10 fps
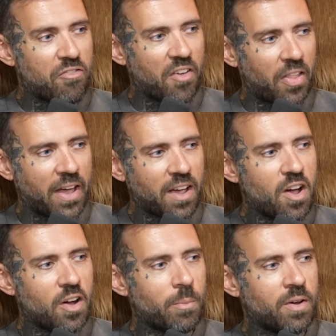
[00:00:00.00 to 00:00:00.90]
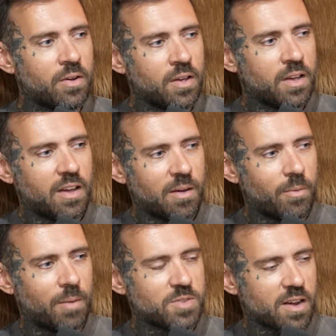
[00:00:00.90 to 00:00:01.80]
I felt like, oh, I'm a,
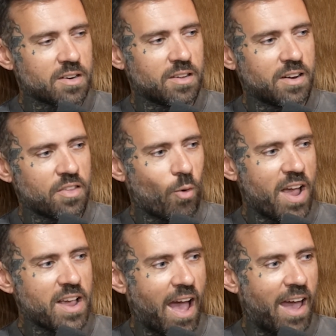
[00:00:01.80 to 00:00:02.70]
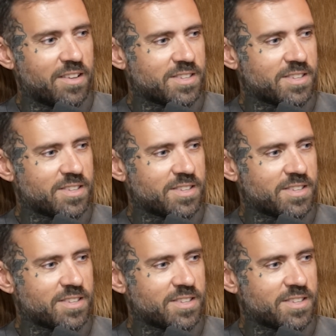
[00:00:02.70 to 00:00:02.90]
I'm, I'm talking to another white guy.